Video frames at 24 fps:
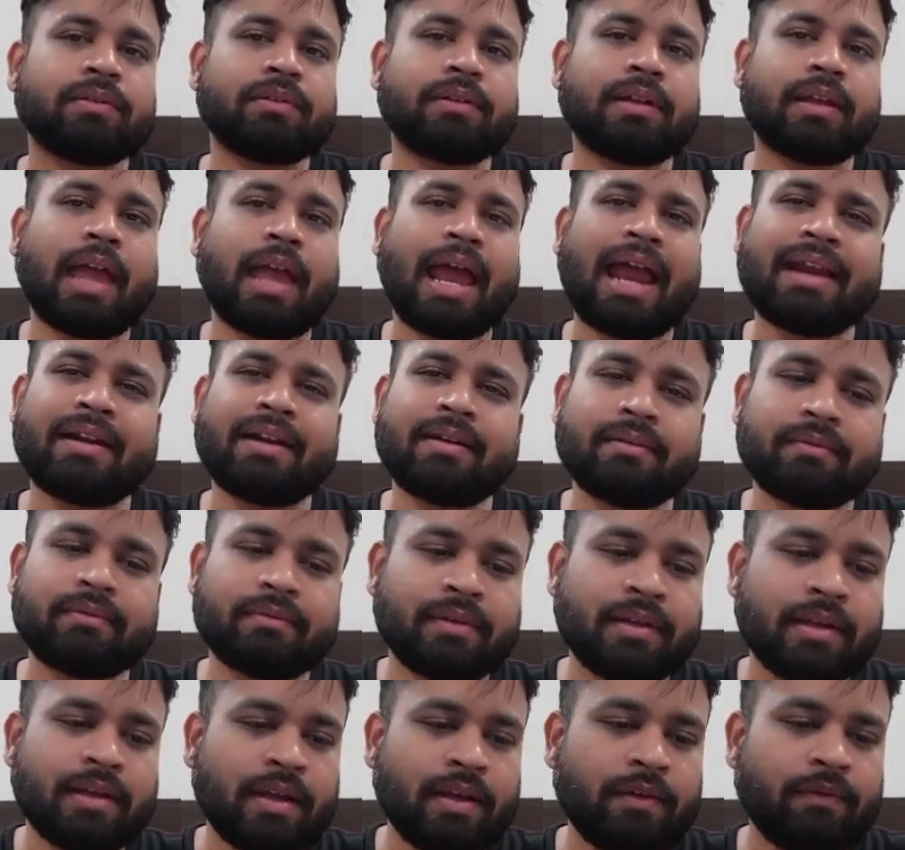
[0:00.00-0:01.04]
and
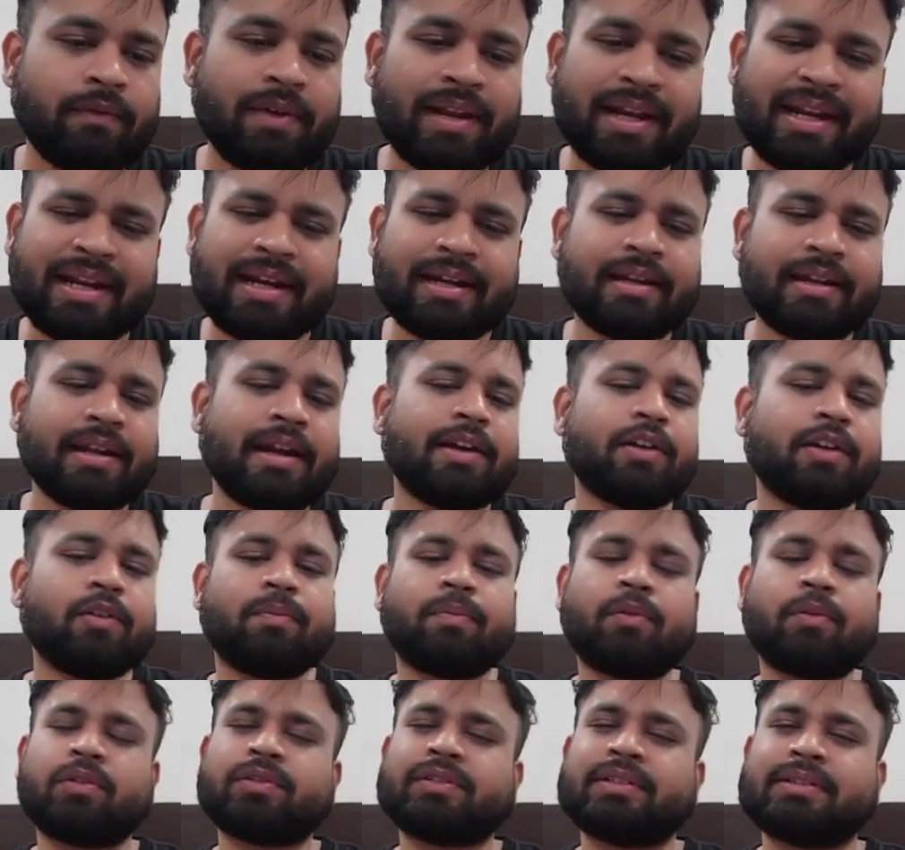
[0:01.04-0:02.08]
very iterative
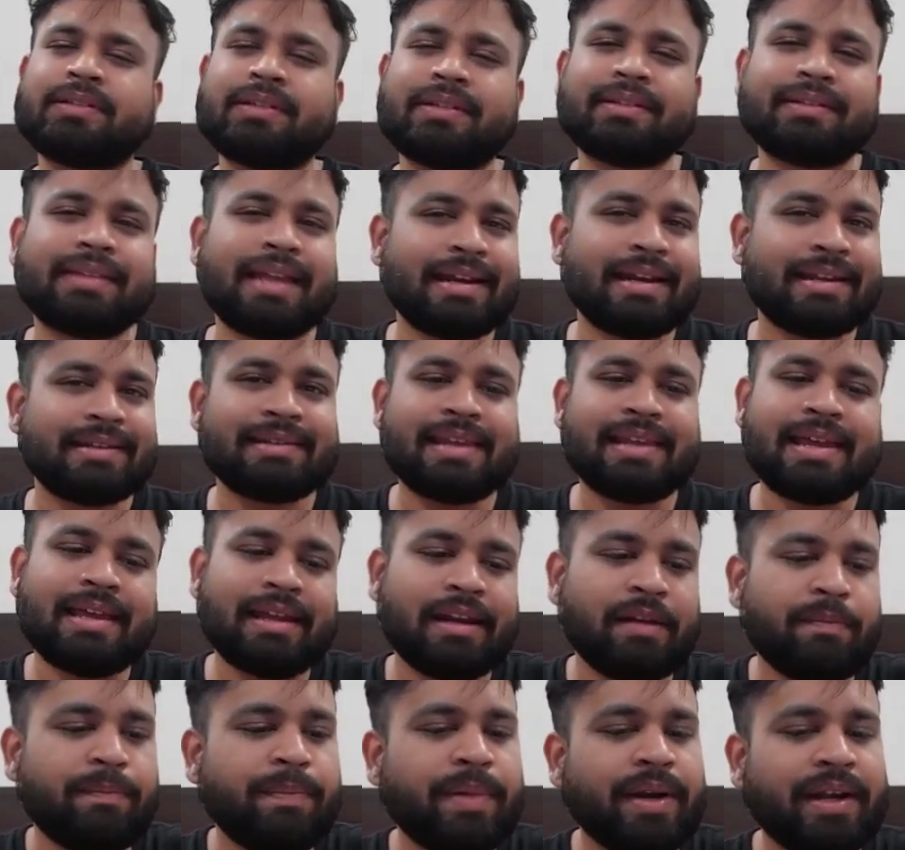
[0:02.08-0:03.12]
processes, that is like
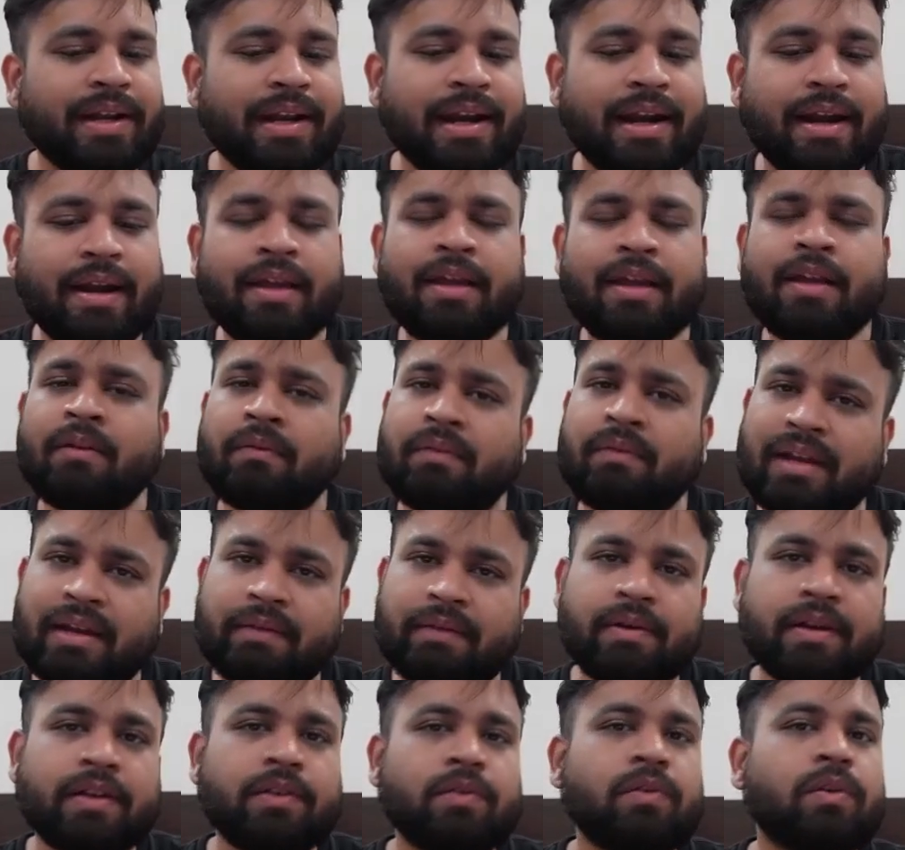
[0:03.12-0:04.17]
repeated
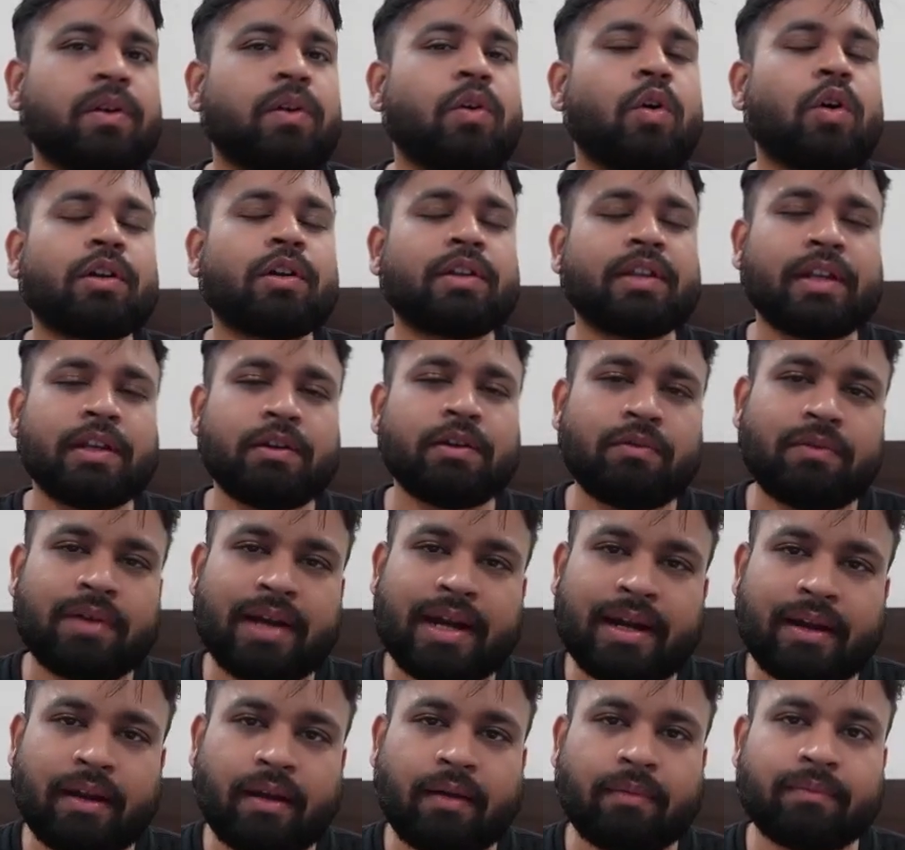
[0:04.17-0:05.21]
whenever you got the new
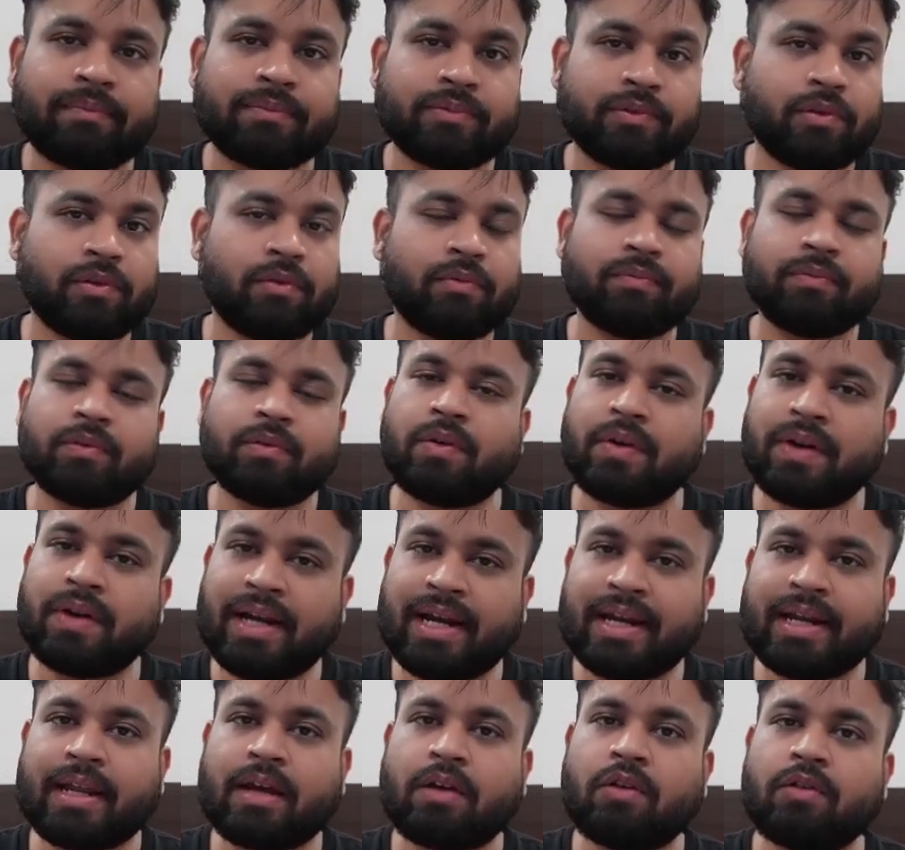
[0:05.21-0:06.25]
data. So your
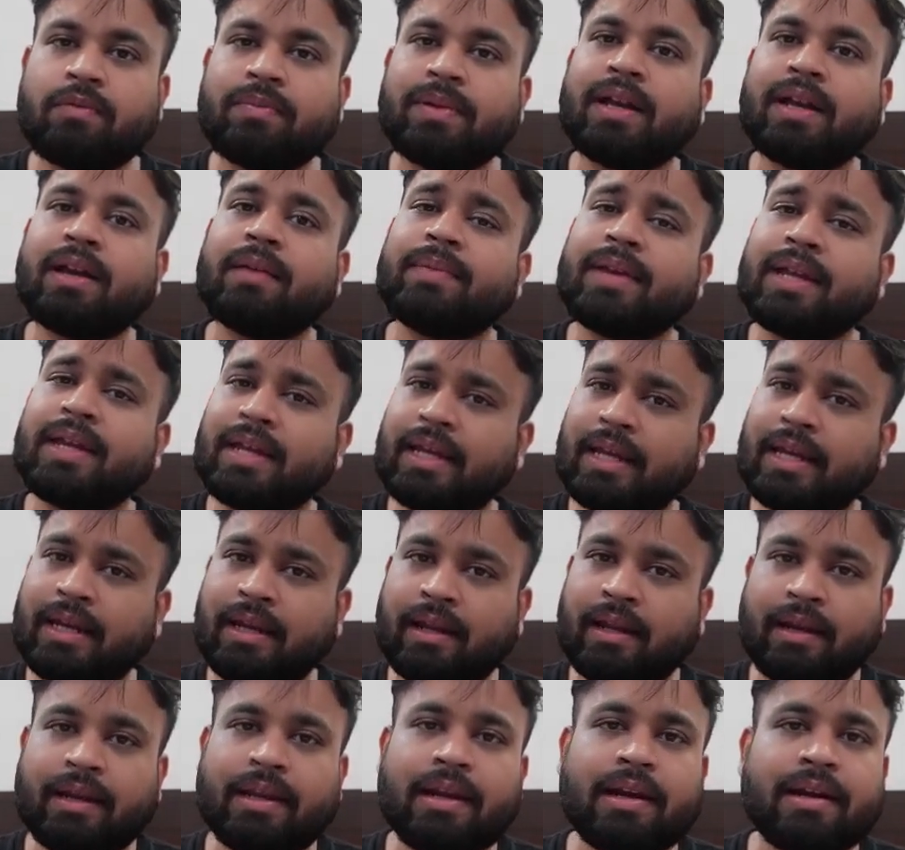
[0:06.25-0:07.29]
data could be coming in
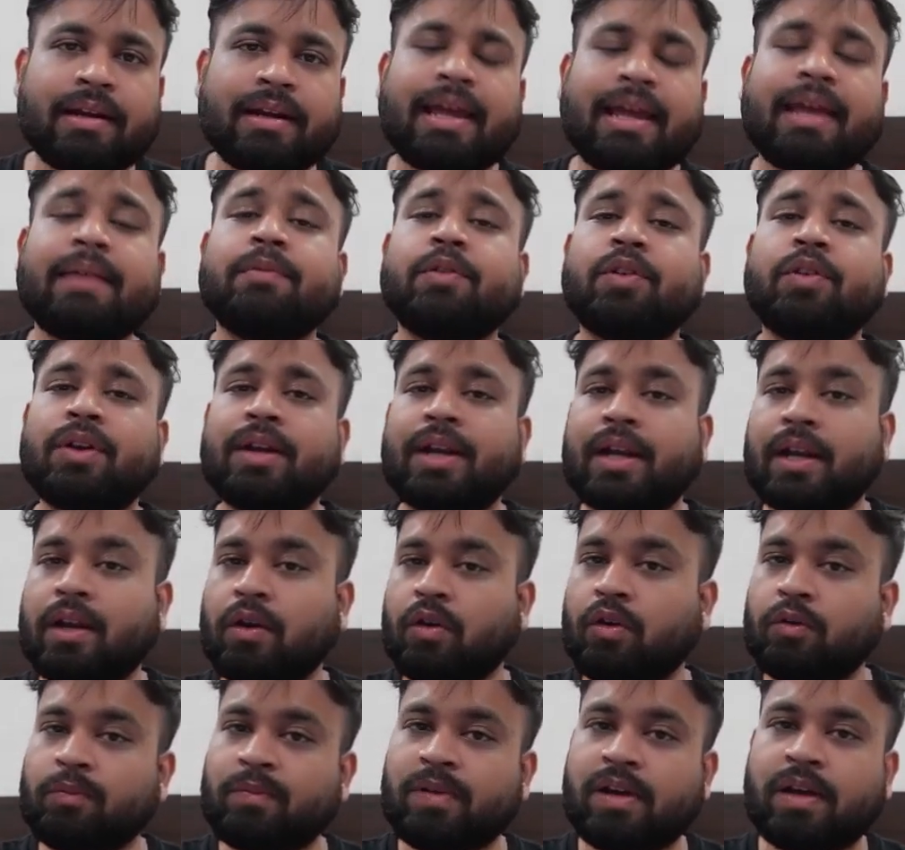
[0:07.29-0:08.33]
a real time, your data
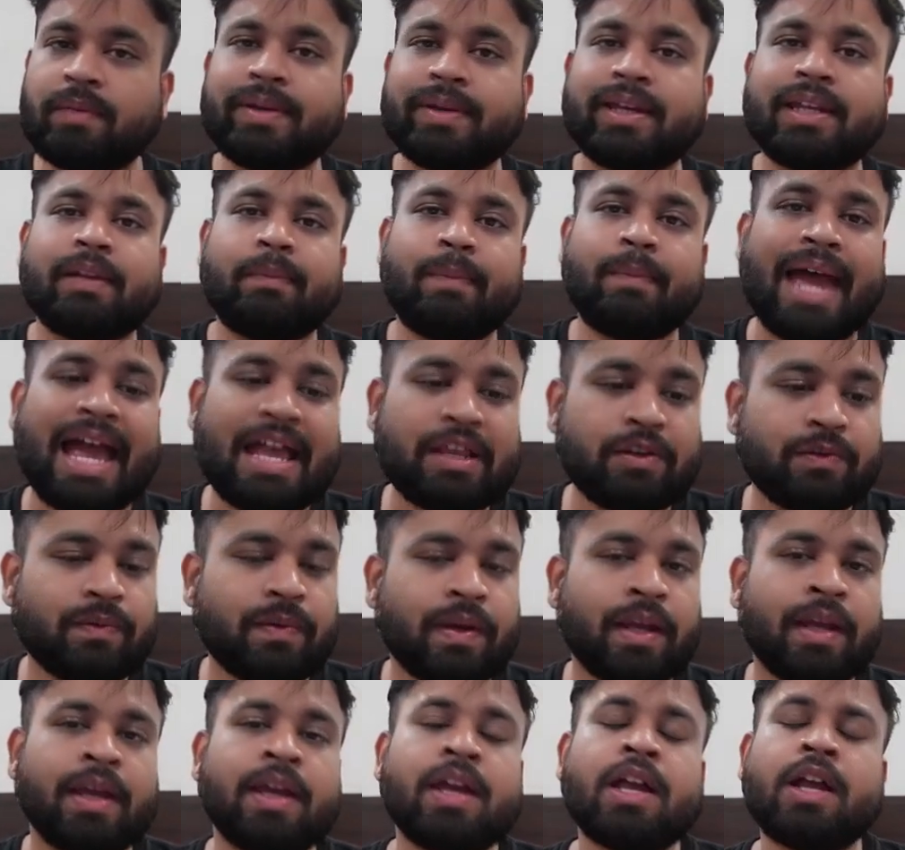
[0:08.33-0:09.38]
could be coming in the batch
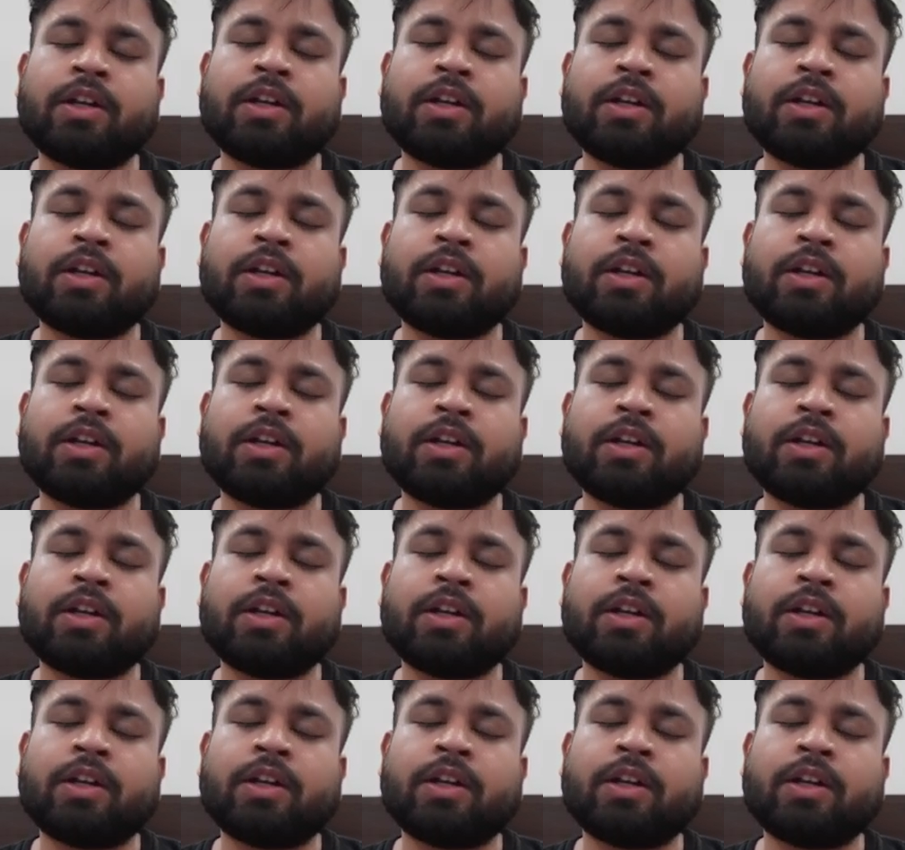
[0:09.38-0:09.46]
way.